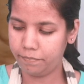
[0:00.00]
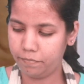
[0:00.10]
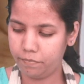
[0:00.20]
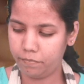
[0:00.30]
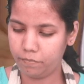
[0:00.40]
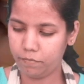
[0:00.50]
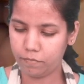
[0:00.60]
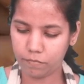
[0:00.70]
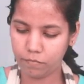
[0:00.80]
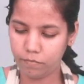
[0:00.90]

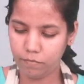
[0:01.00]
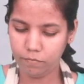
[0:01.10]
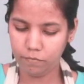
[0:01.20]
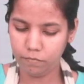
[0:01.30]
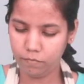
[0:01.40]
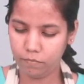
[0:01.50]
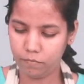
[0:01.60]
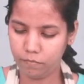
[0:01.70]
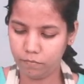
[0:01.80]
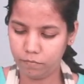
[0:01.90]

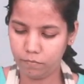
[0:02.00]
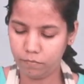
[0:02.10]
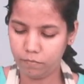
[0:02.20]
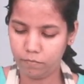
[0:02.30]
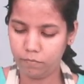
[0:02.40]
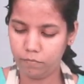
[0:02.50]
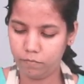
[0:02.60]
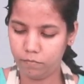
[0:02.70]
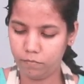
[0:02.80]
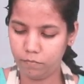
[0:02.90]

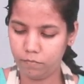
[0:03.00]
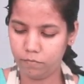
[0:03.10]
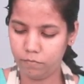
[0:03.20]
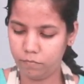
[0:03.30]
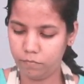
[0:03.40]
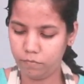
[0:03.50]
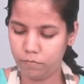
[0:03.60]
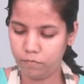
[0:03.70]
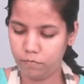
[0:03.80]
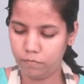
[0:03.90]

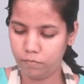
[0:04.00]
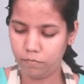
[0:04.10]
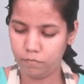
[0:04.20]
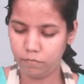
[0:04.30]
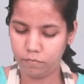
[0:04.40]
(silence)